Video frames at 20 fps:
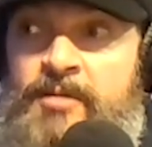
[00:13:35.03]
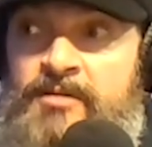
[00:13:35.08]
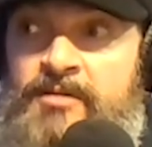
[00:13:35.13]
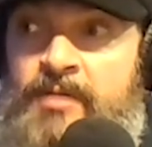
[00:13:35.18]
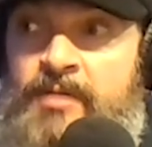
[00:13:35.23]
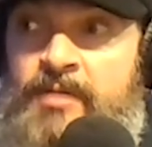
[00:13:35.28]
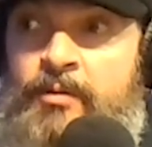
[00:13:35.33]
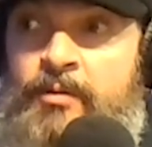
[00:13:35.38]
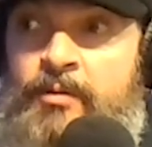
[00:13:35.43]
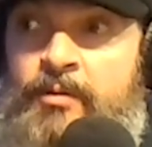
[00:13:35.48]
So
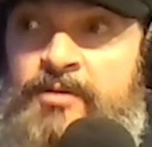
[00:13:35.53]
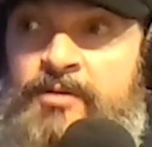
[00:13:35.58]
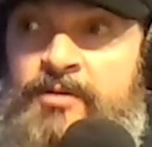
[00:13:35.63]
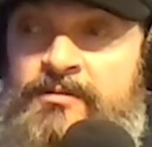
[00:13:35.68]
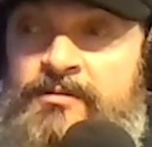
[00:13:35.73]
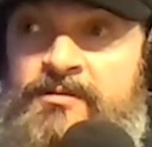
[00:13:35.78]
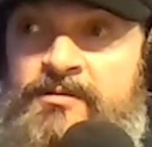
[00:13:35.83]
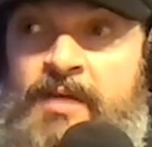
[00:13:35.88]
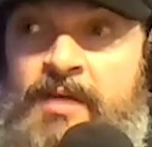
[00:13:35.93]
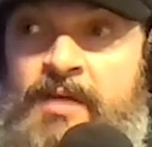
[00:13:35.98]
I wasn't
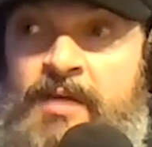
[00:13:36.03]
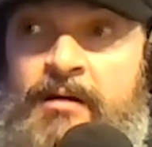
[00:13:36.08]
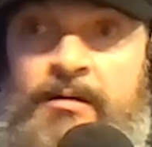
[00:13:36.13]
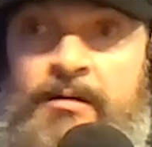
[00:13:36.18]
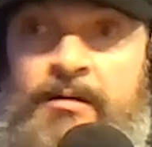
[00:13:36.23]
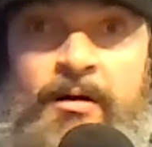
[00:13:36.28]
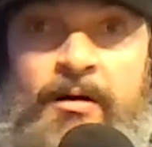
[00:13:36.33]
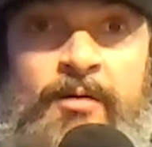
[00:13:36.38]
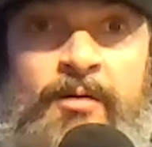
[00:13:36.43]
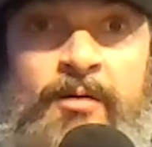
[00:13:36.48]
scared of the
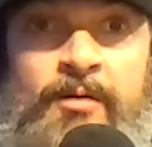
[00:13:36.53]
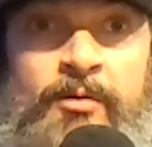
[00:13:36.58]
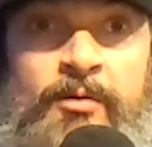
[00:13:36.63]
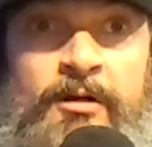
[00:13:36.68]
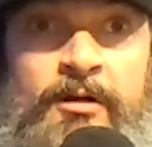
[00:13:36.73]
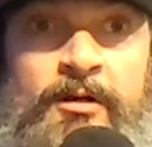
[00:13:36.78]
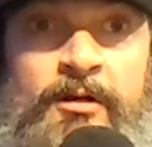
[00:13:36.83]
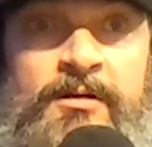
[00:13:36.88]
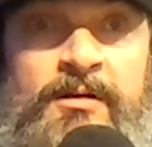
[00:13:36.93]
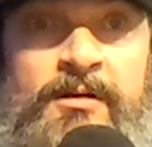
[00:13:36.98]
hard work,
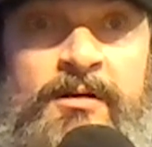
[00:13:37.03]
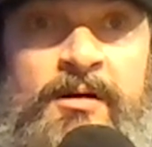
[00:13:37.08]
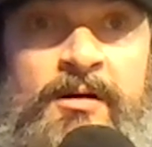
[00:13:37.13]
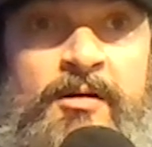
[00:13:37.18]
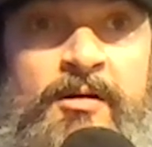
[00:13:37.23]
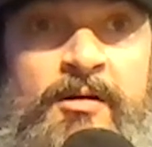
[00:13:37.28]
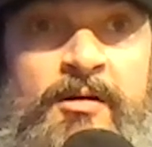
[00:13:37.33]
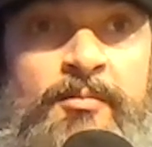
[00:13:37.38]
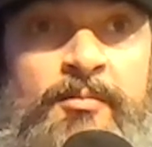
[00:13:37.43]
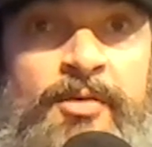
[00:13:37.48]

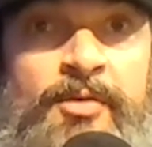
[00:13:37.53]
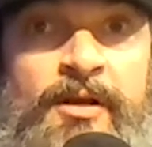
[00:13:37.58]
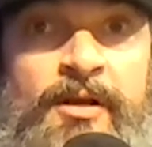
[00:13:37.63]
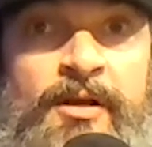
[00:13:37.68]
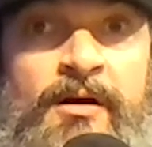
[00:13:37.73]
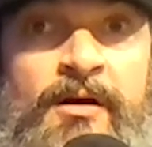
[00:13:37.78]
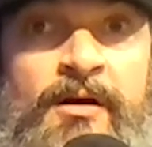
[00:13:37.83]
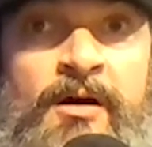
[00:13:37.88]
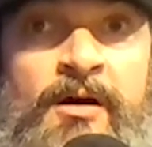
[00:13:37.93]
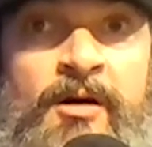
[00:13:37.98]
but
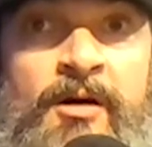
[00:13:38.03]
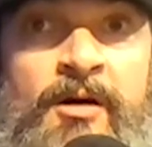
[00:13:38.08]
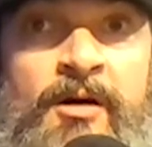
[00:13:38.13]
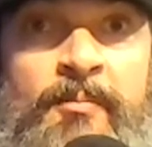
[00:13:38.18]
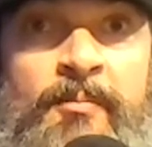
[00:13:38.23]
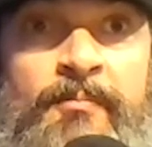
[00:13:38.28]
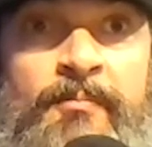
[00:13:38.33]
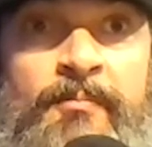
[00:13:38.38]
um,